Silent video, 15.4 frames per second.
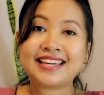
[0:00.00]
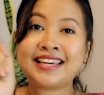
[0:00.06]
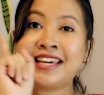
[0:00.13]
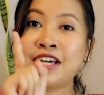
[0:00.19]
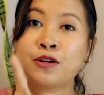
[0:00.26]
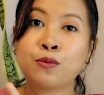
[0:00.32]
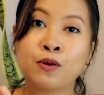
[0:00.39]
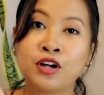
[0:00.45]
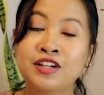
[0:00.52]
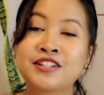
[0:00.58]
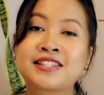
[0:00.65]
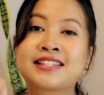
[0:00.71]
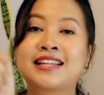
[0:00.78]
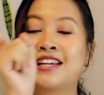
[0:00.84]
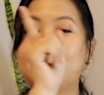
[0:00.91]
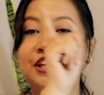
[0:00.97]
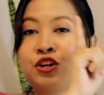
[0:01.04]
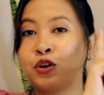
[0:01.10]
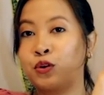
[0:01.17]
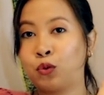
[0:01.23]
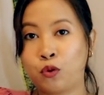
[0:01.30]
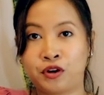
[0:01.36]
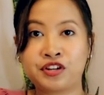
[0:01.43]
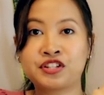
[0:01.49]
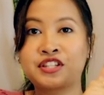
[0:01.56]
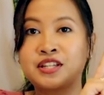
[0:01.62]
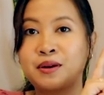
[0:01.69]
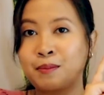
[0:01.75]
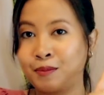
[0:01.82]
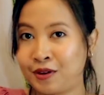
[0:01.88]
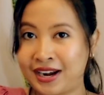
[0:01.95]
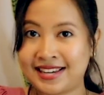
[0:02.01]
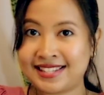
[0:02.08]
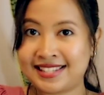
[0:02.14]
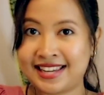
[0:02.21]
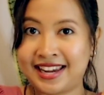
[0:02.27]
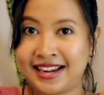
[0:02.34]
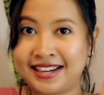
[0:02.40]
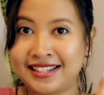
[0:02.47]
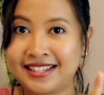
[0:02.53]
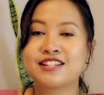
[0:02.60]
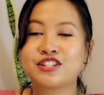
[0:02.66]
equals your course pricing.